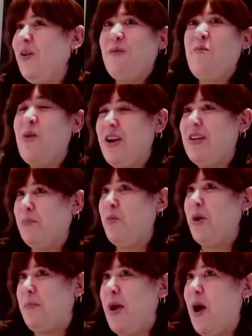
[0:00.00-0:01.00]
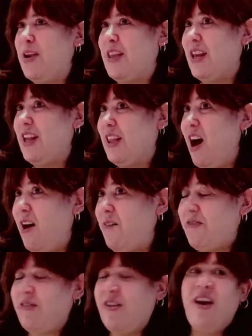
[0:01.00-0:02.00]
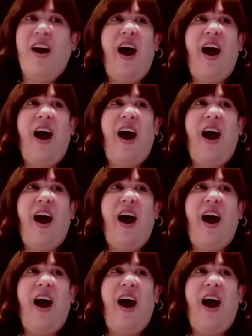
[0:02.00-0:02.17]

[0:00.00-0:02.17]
what about it that he loves.